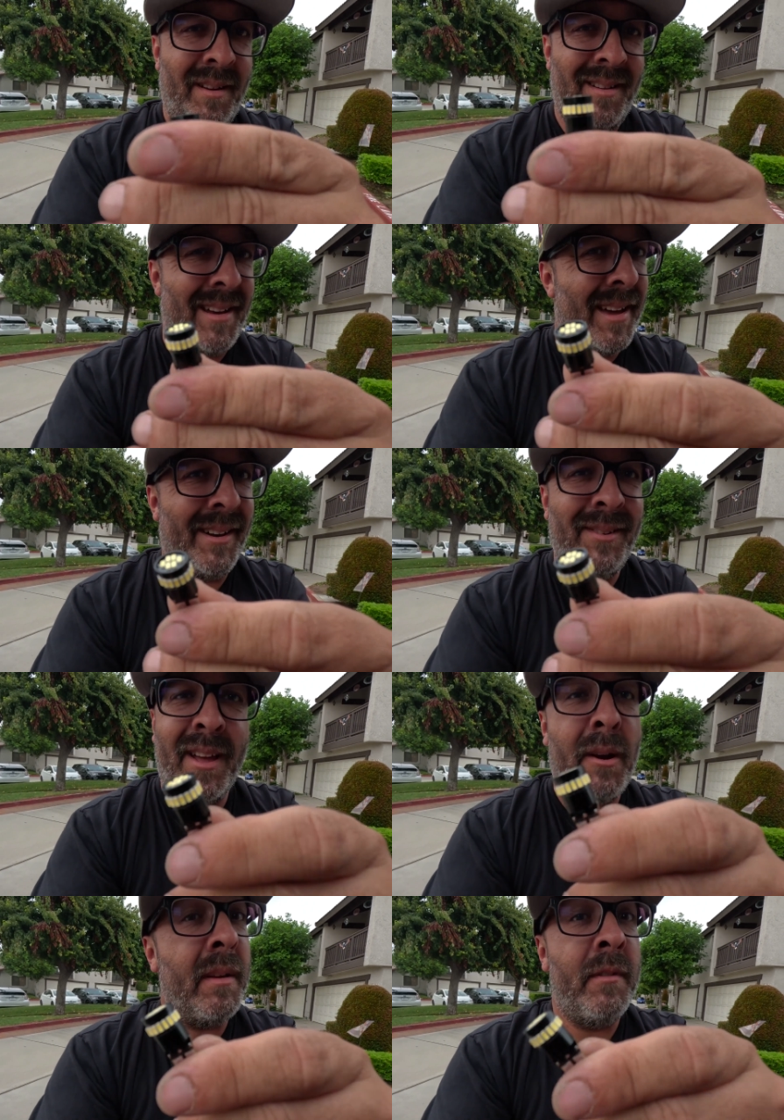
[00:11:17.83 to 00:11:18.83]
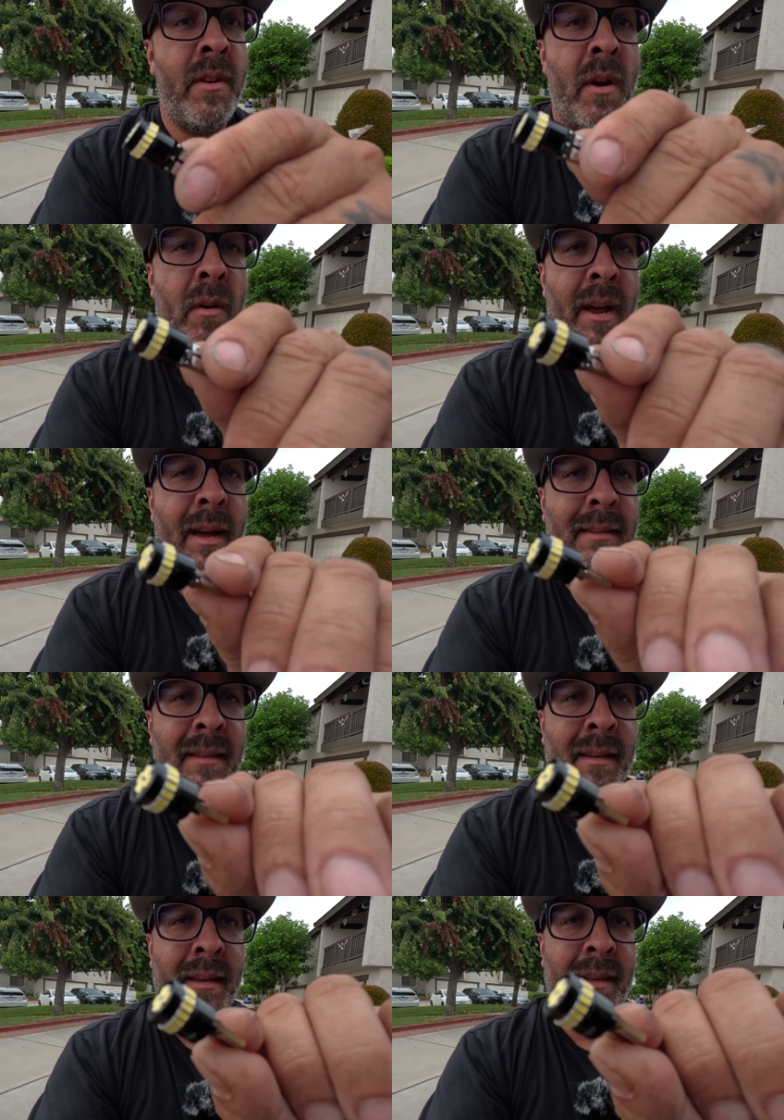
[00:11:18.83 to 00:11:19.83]
How'd I do that? I don't even know, guys.
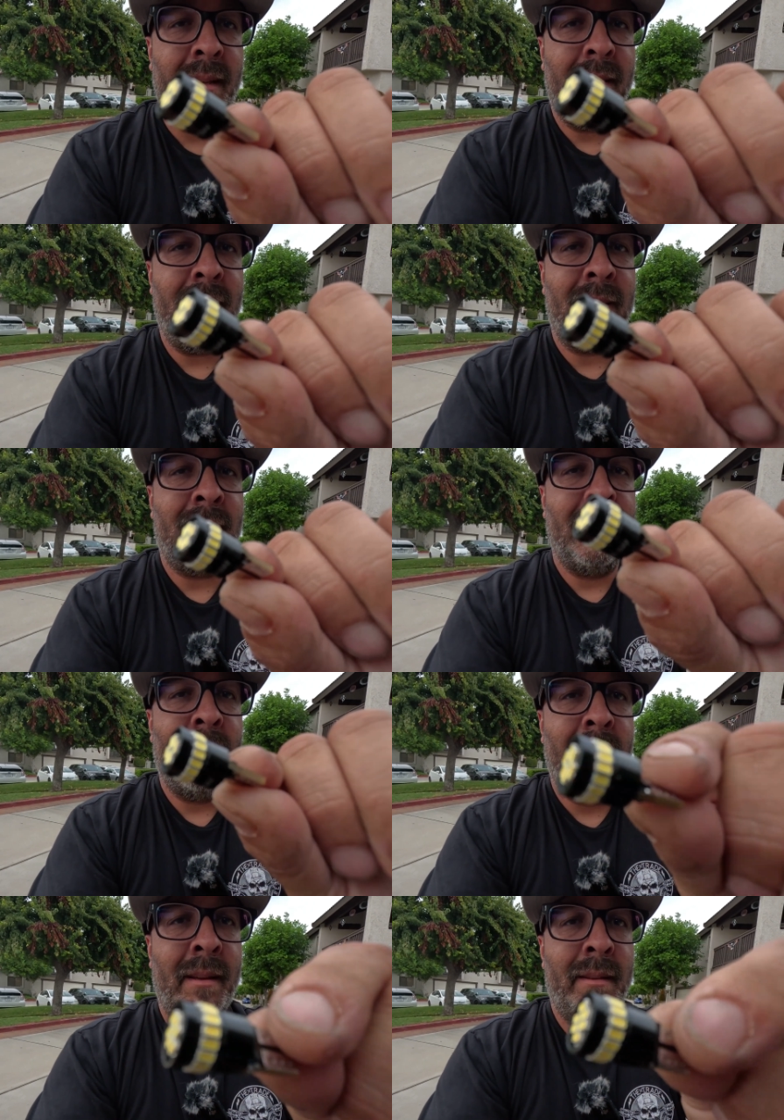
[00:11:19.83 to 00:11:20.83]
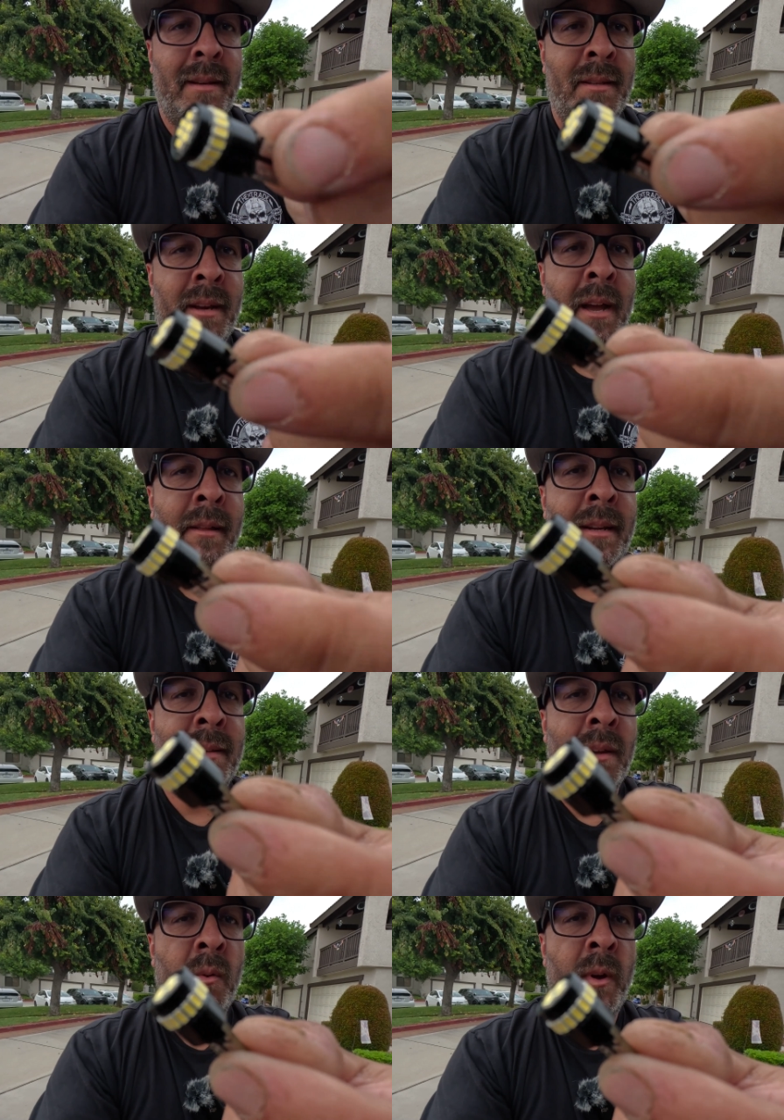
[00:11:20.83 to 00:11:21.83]
Look at this. You get your
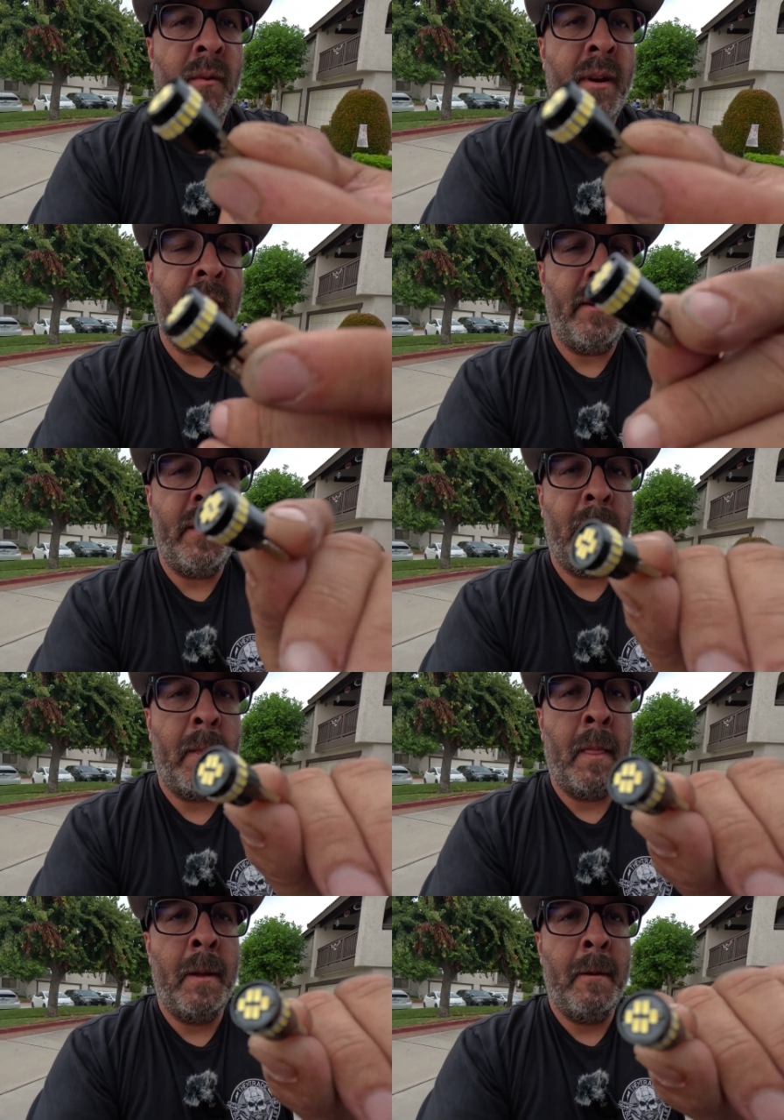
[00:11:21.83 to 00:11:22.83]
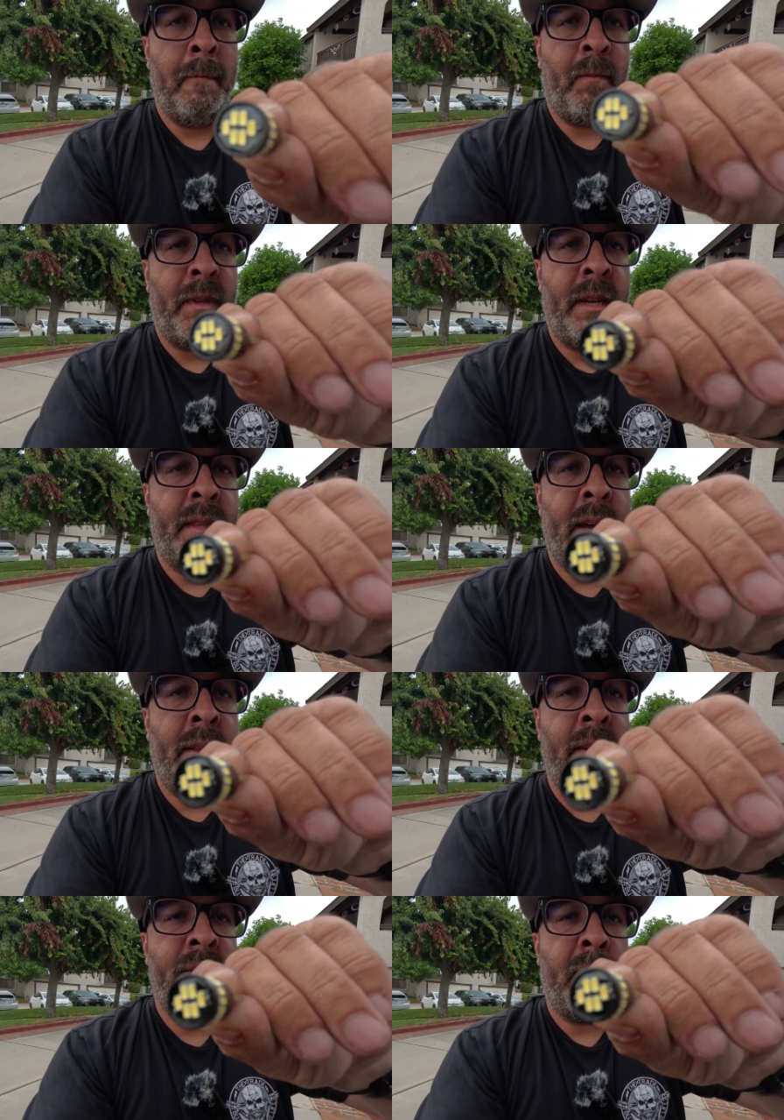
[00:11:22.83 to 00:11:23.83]
LEDs all the way around. You get the
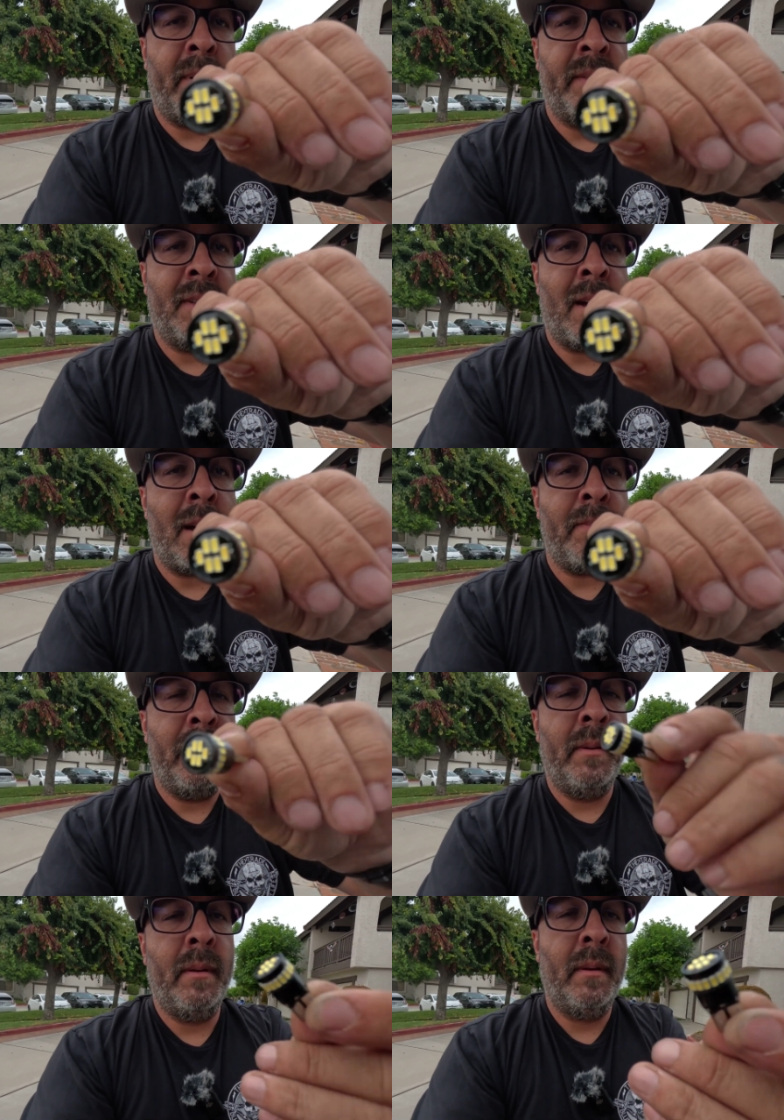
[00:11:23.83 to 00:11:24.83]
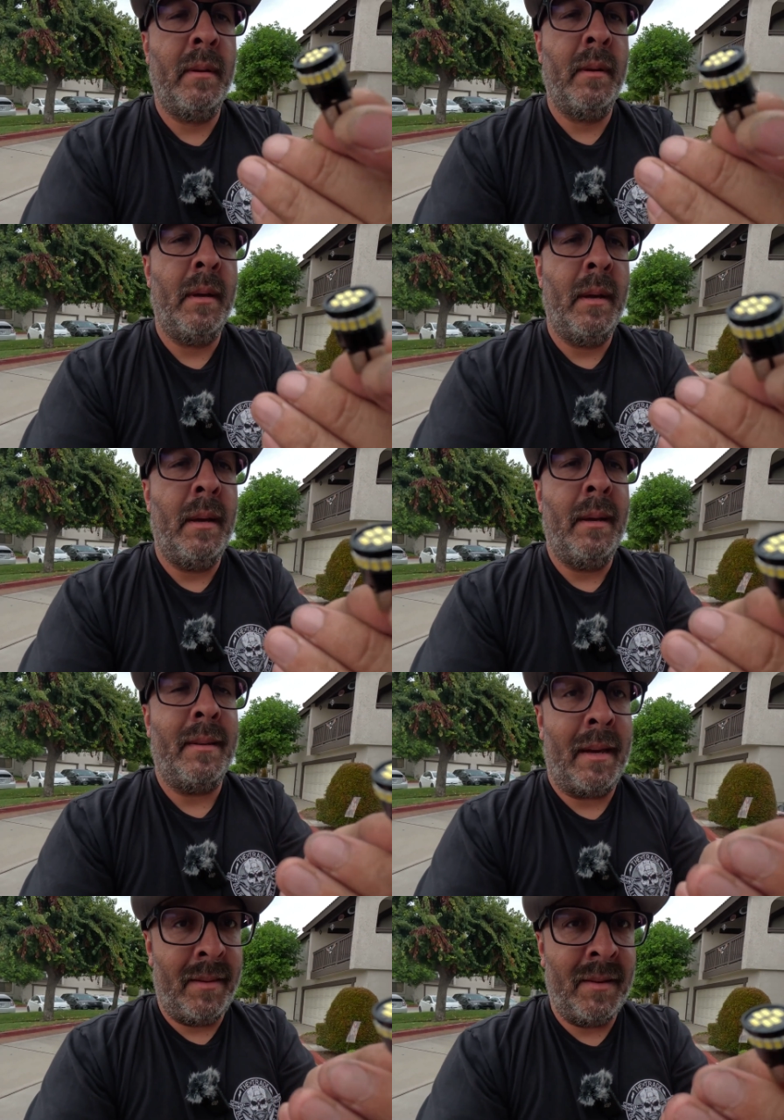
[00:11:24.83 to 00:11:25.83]
LEDs up on top.
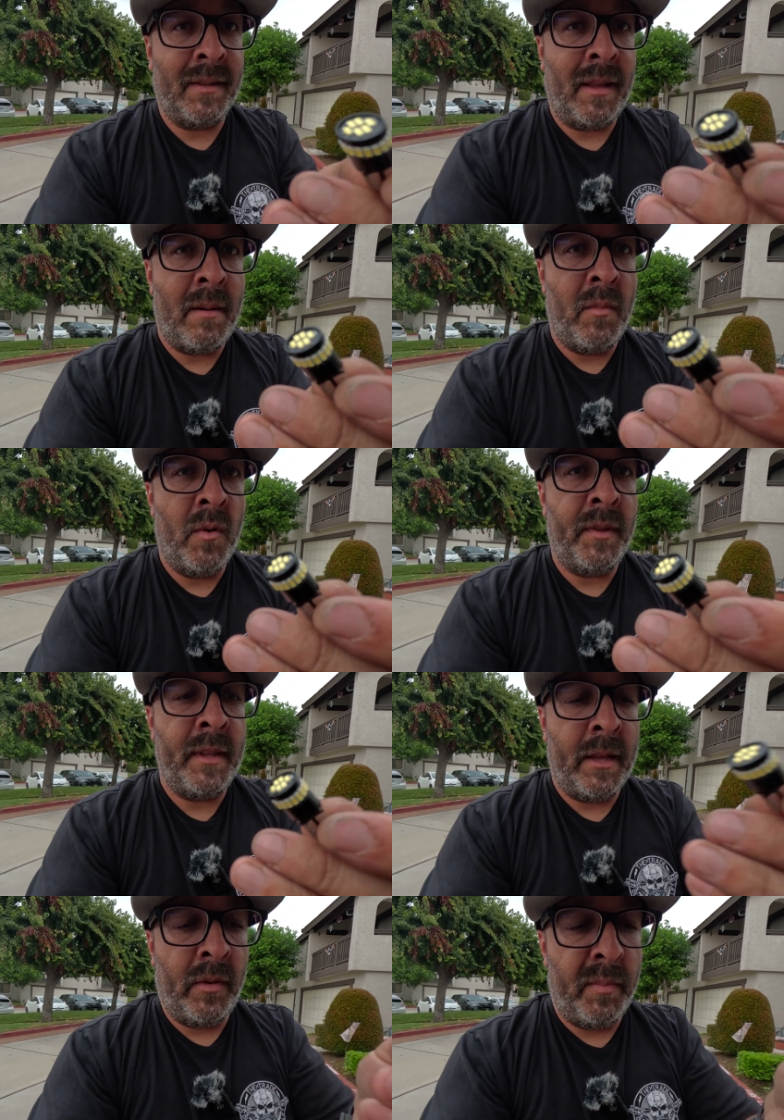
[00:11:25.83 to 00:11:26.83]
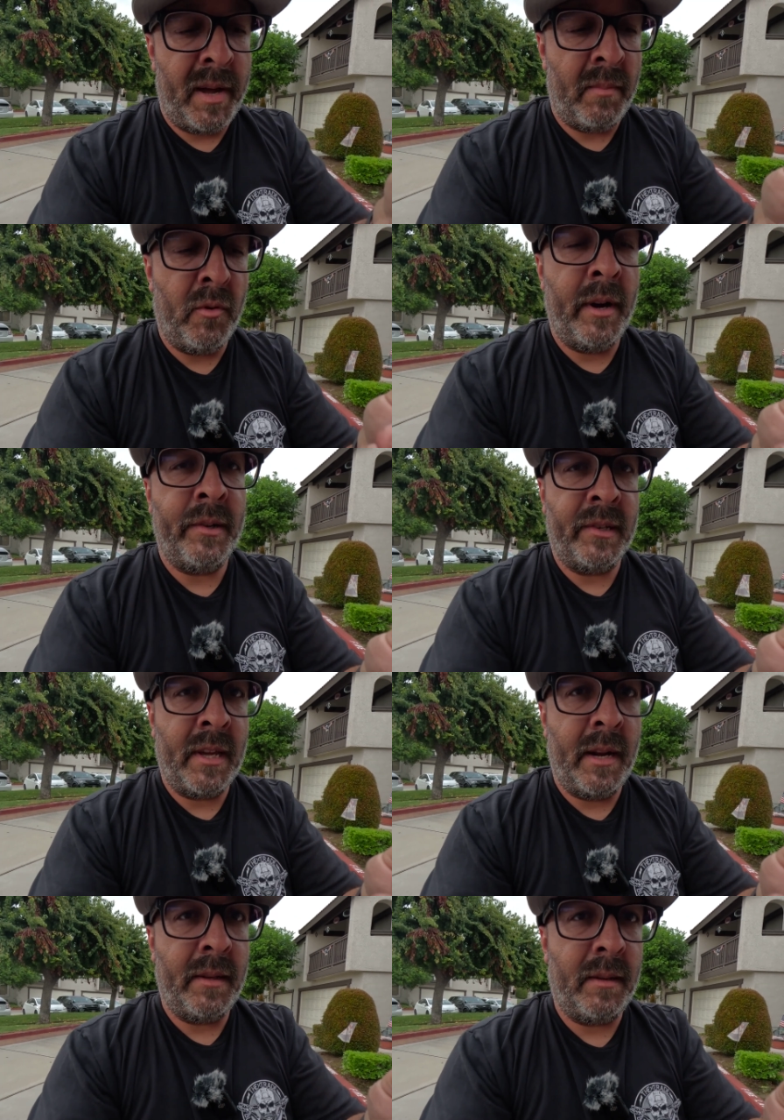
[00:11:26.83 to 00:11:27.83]
I think it's a lot more than that little bad boy I just
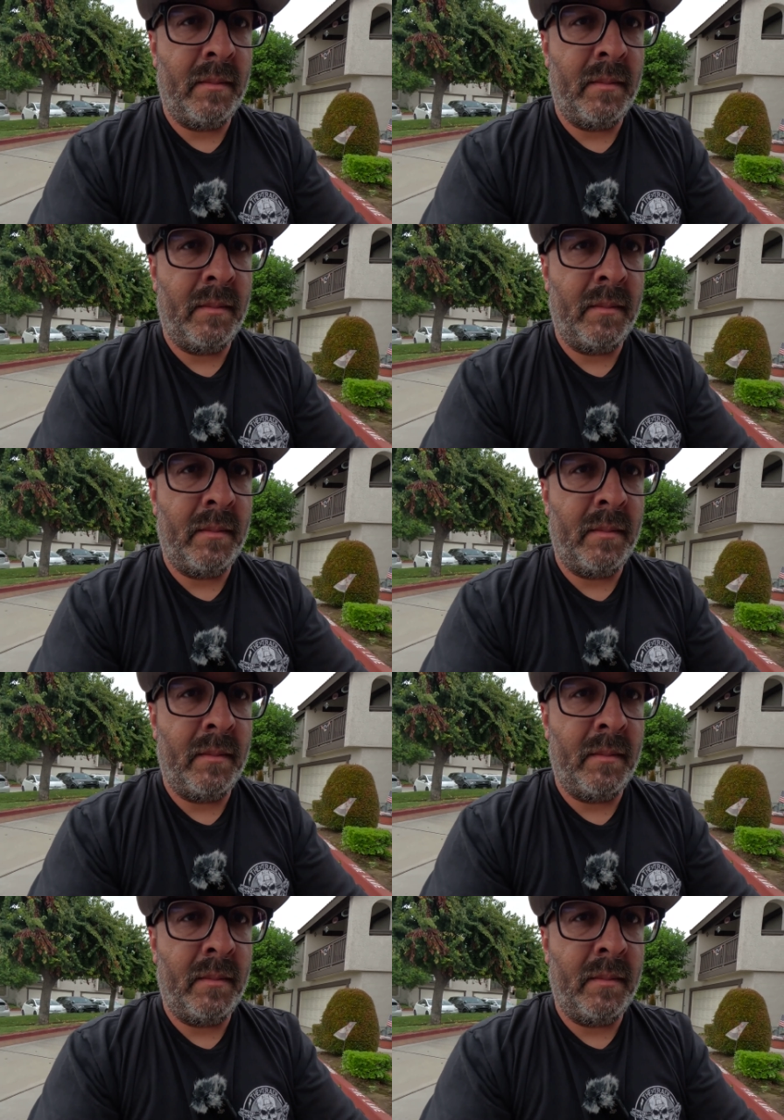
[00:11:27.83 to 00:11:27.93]
kind of